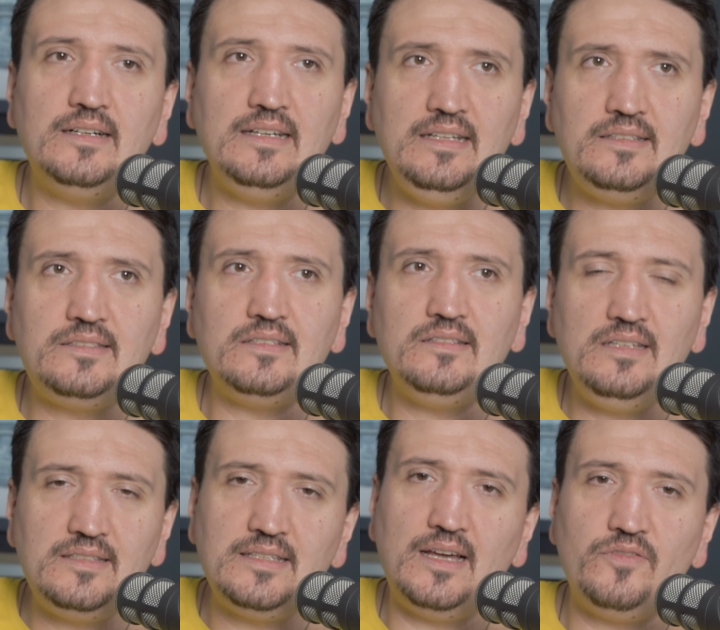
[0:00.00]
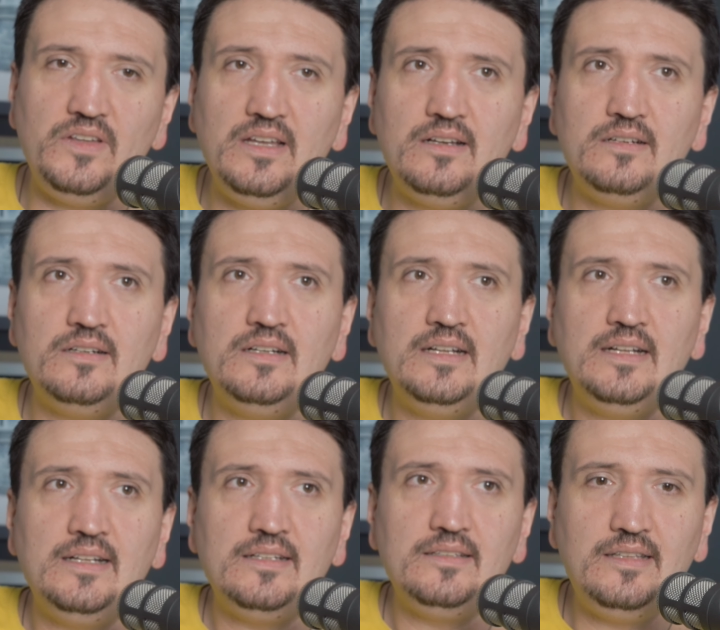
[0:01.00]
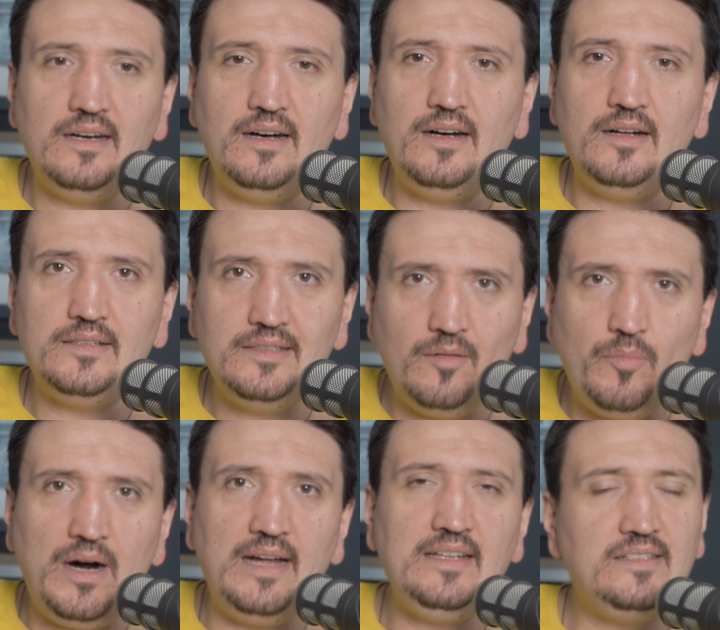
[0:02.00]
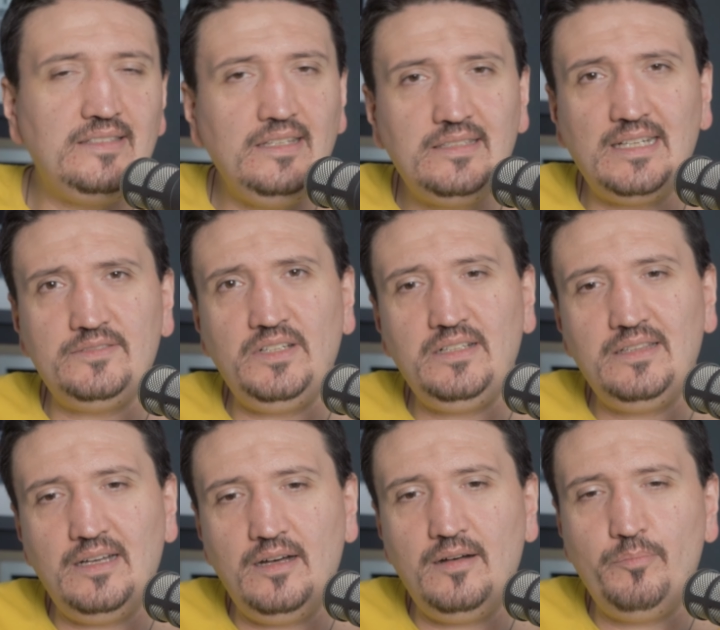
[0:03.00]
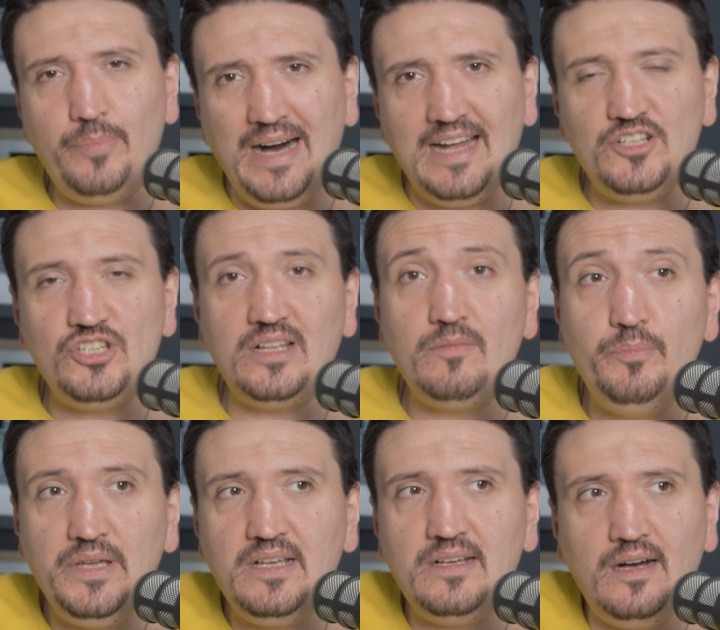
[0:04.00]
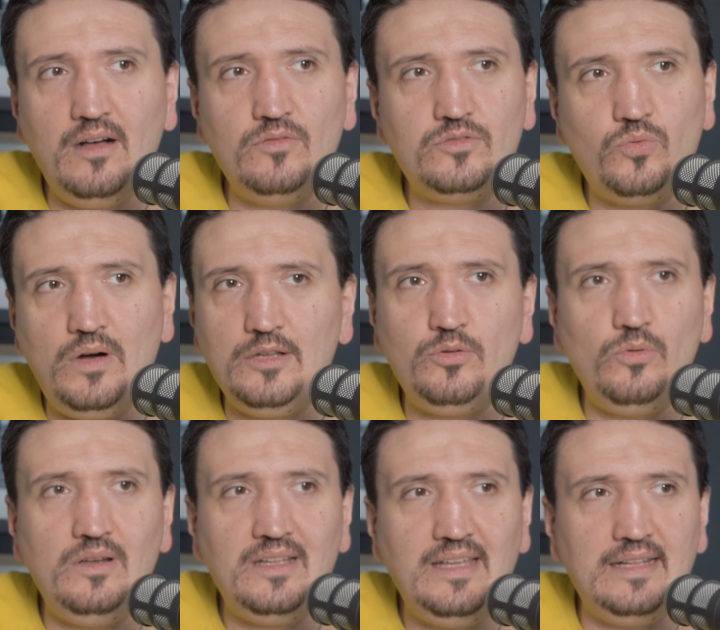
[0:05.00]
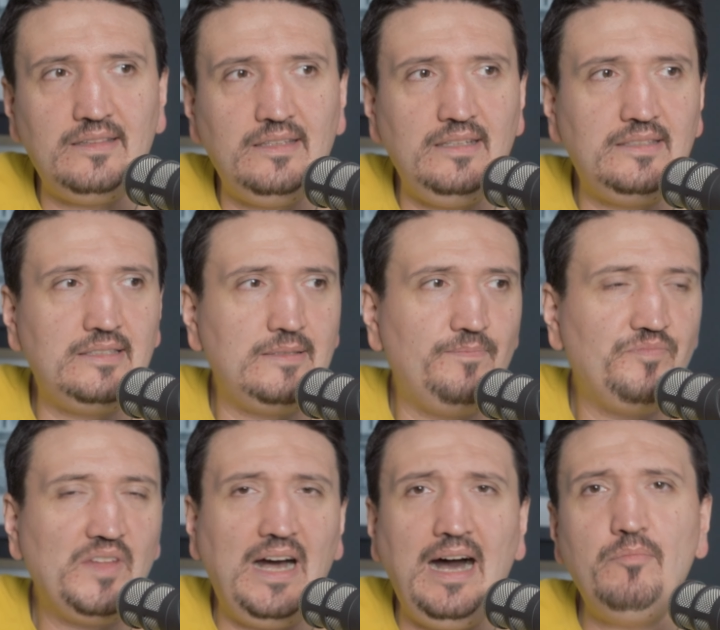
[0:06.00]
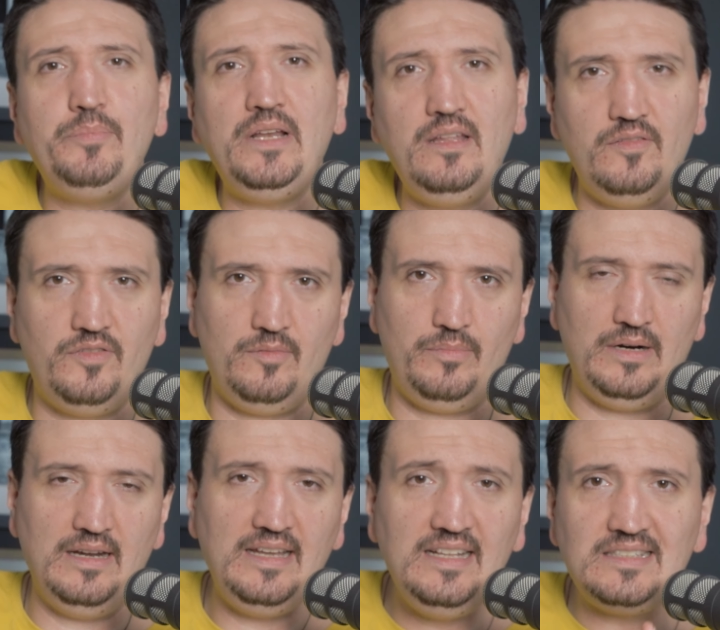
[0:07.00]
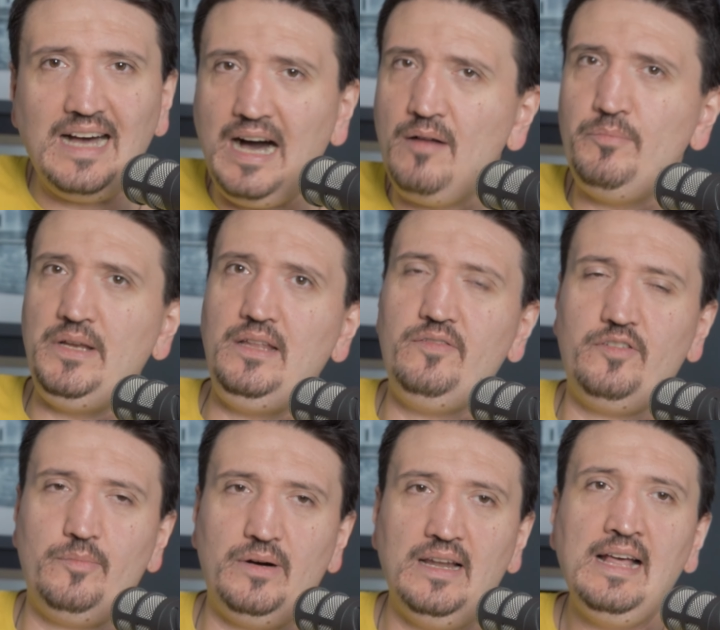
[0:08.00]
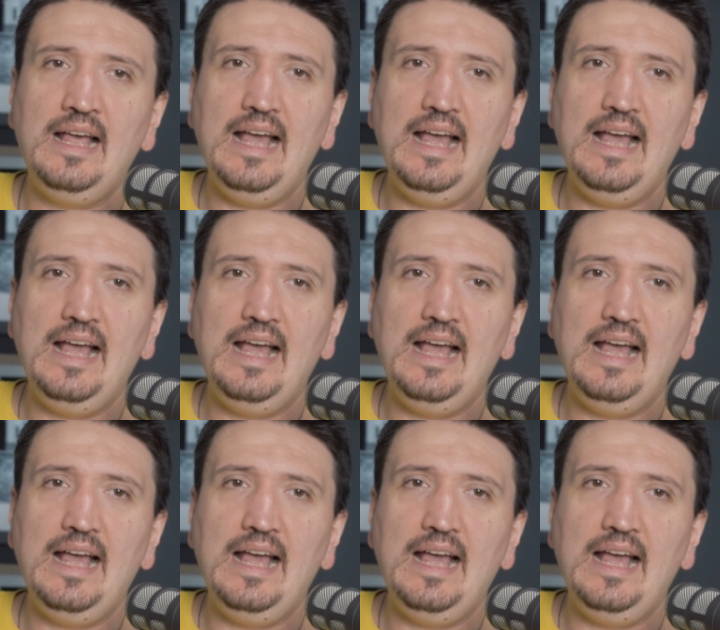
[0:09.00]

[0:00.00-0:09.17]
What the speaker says: it's deserving the money, it's deserving the budget, because what you will get, it's unbelievable. It's unbelievable.